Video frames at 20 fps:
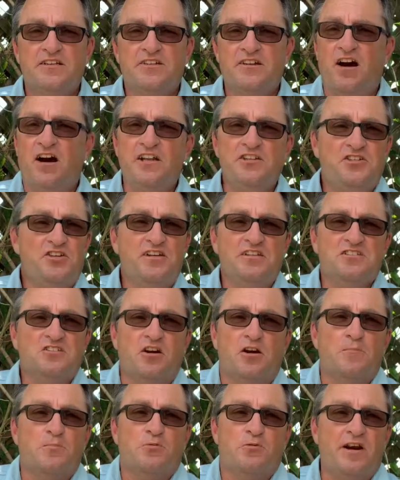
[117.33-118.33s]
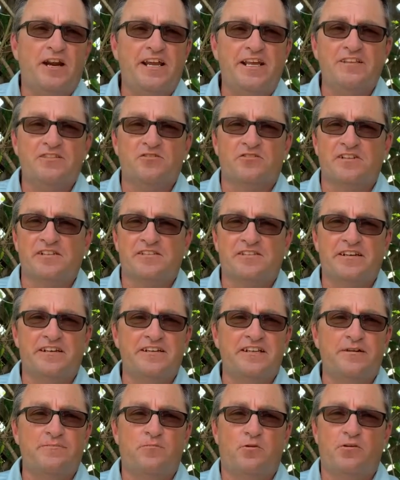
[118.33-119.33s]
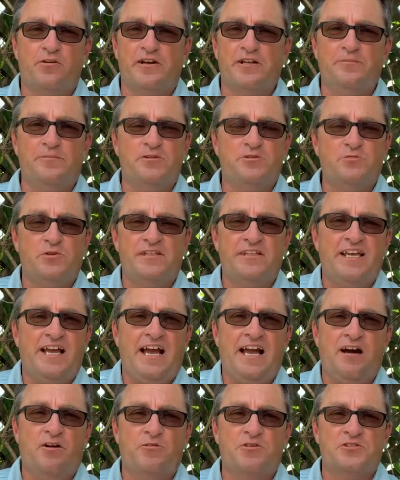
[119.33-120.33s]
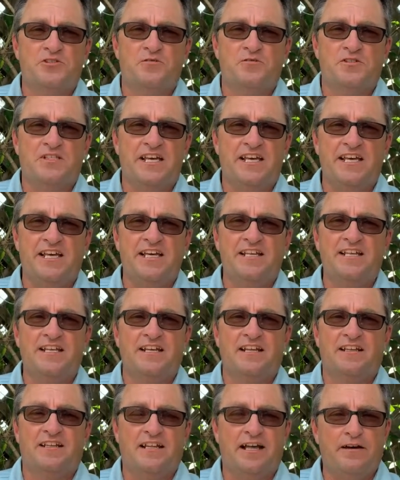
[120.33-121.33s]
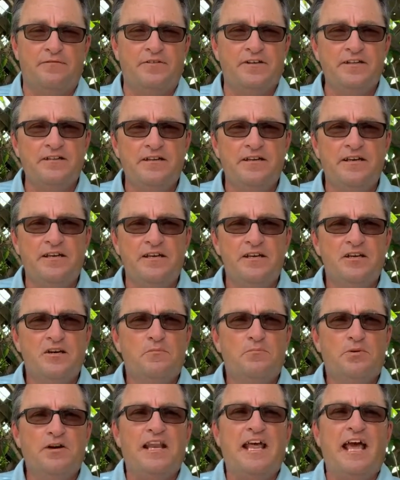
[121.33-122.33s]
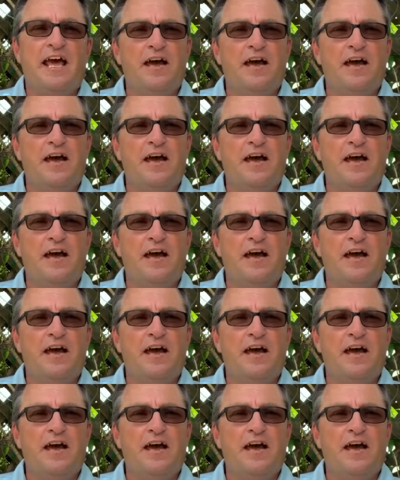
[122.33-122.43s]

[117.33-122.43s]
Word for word: Not just our praise on a Sunday morning between the hours of 10 and 11, but